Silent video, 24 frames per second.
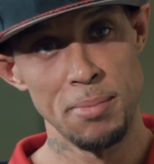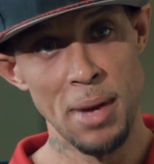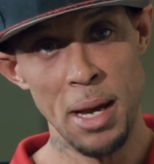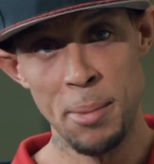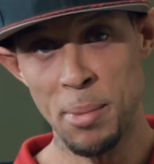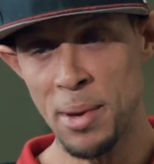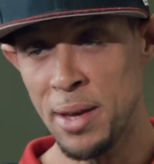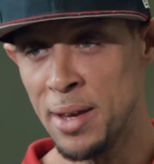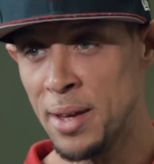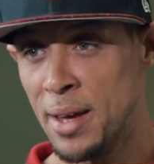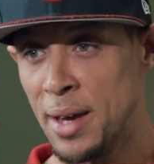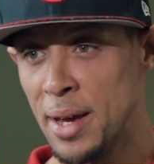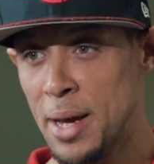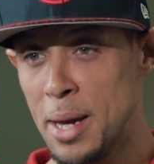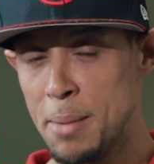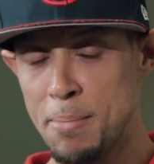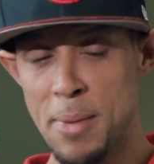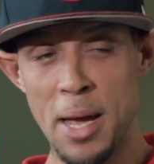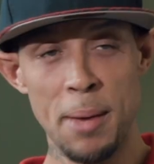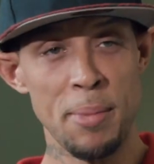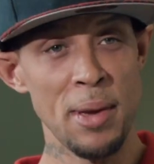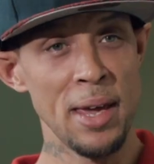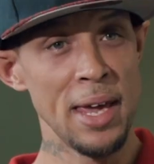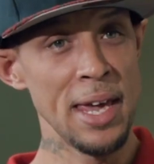Maybe
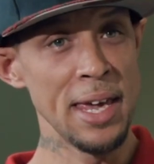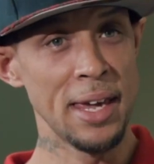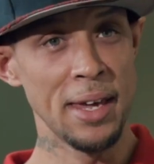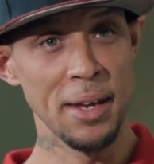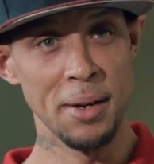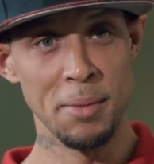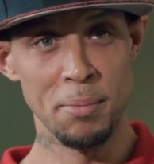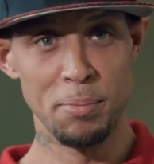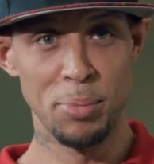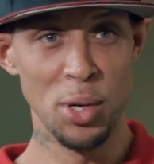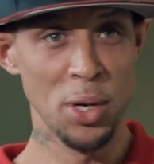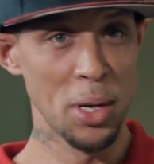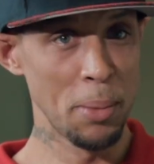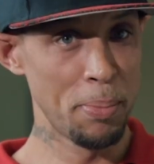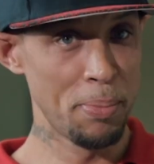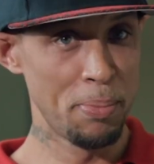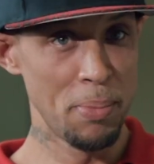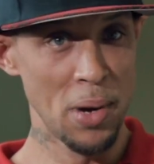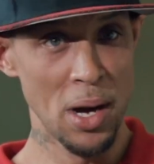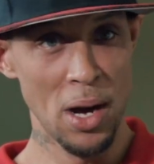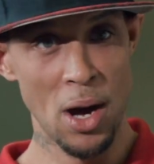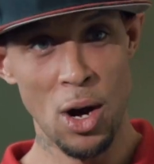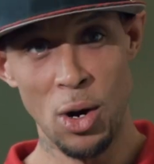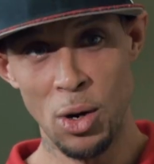maybe he can put a,
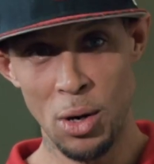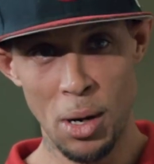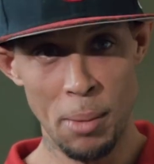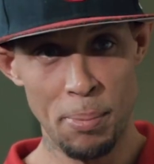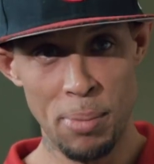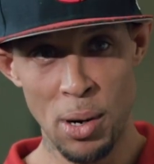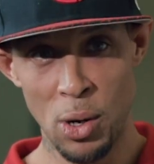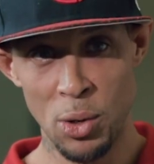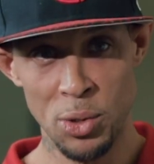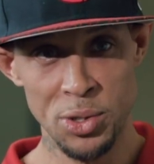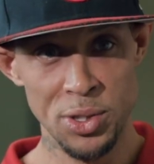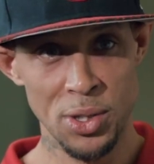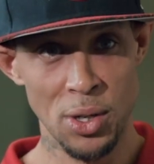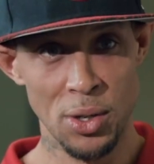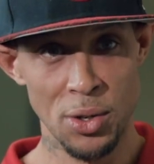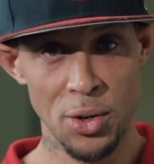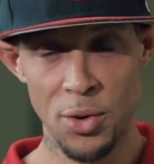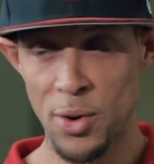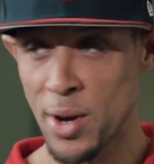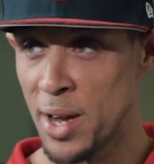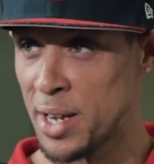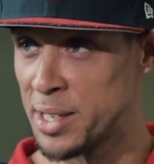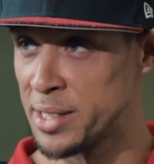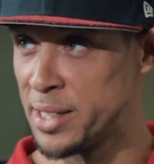a, a post on
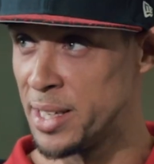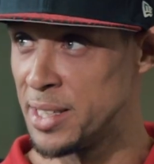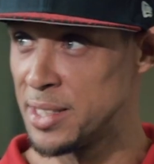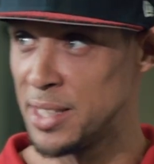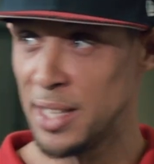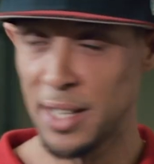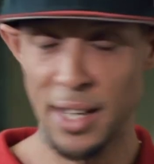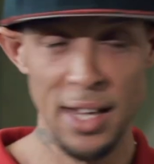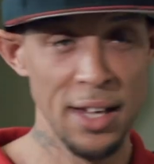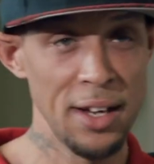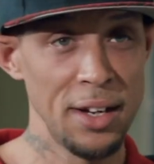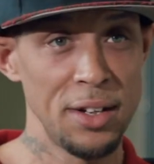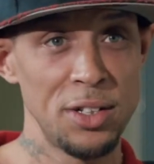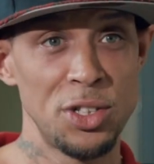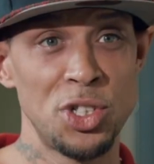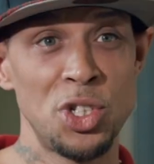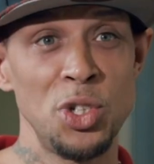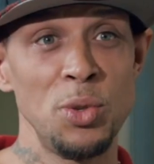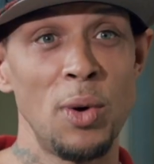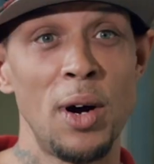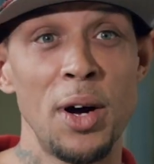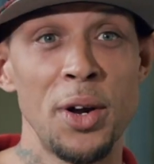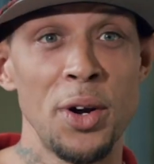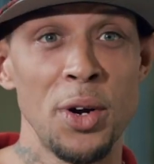Craigslist and get
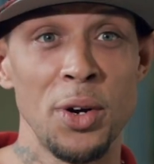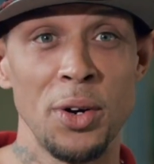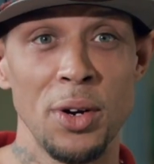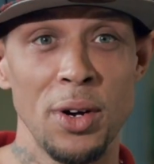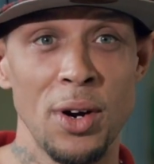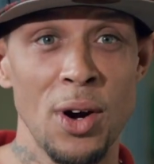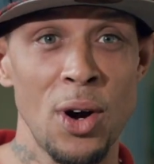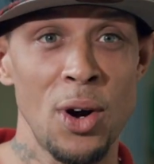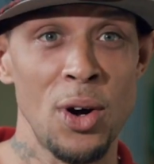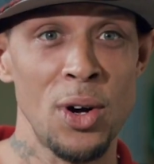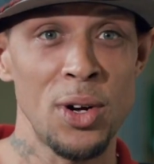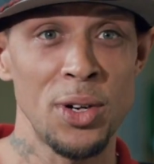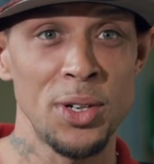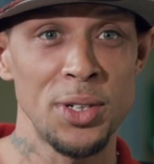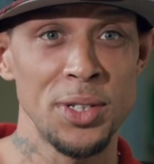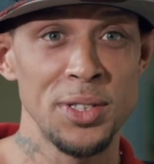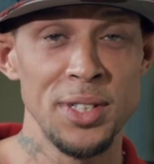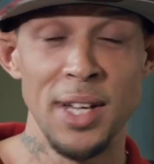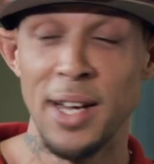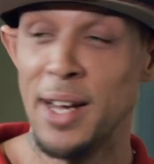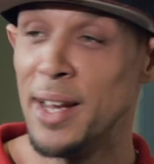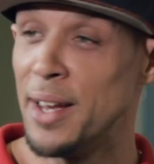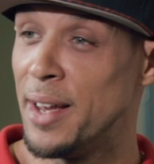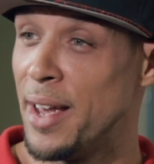200
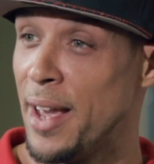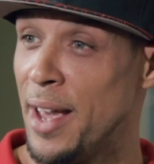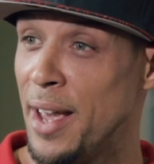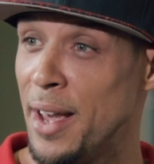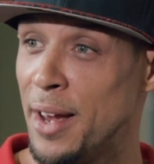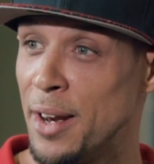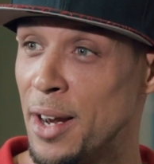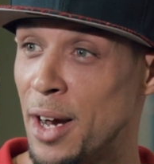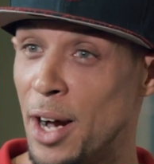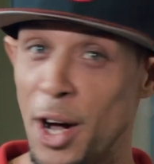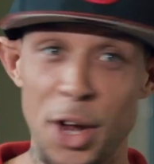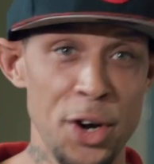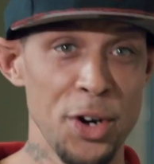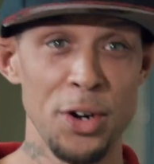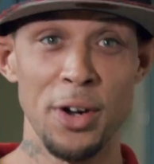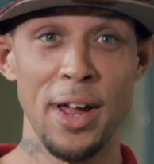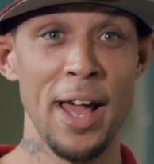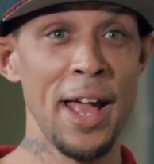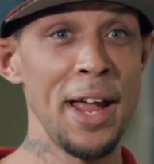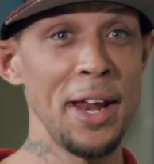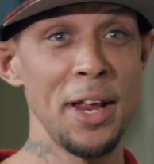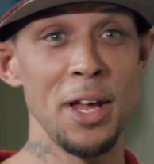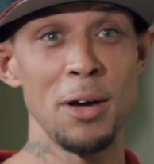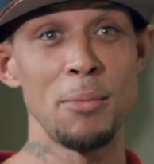calls, and
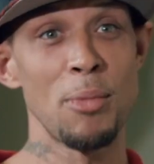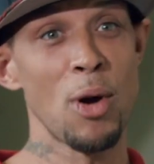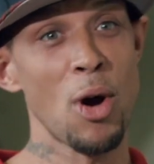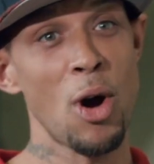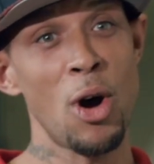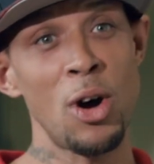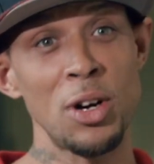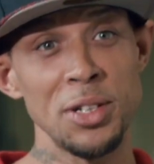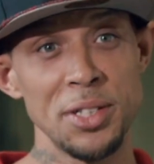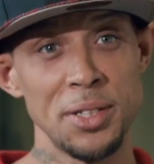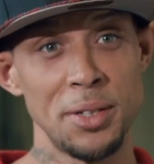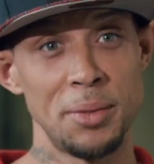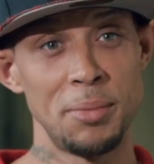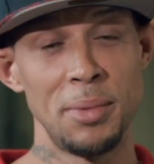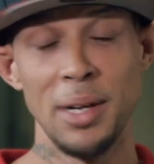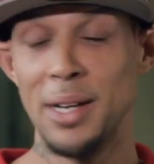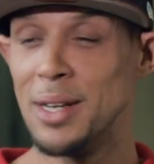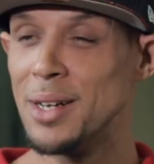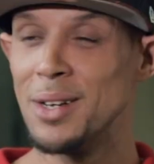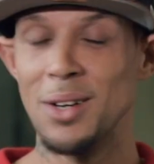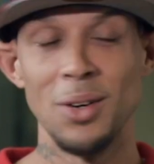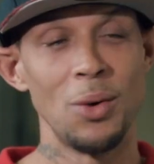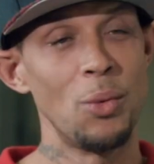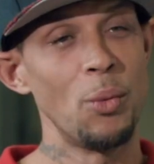180 of them are awesome.
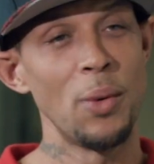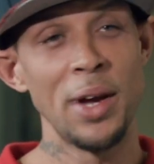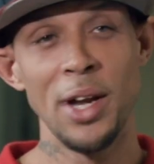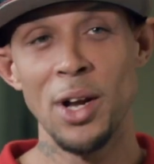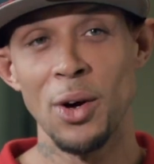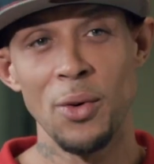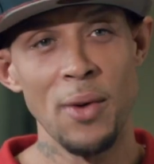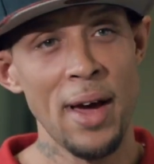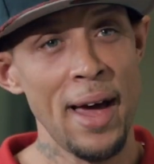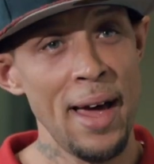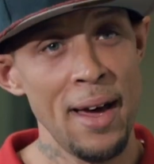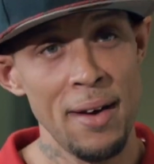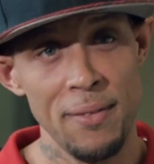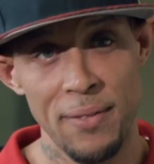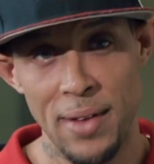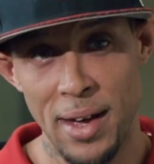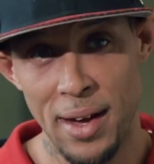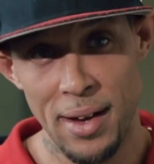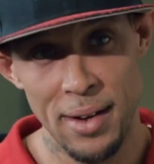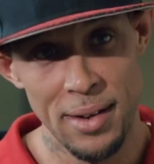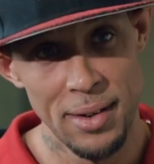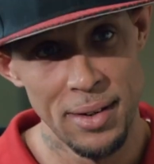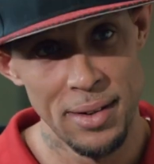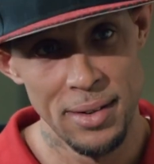We don't have
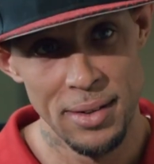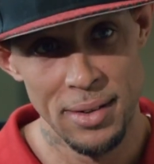that.